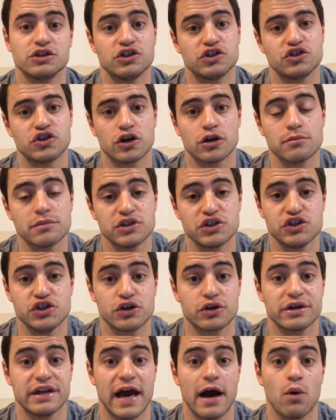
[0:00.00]
determines
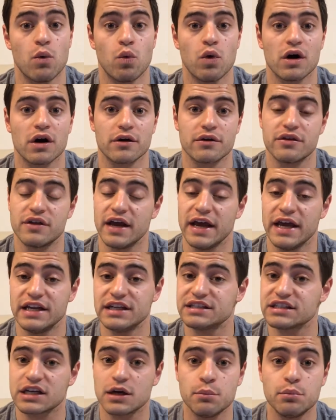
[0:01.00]
your net worth, and
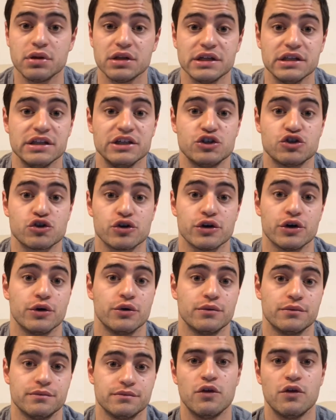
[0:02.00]
it's completely true.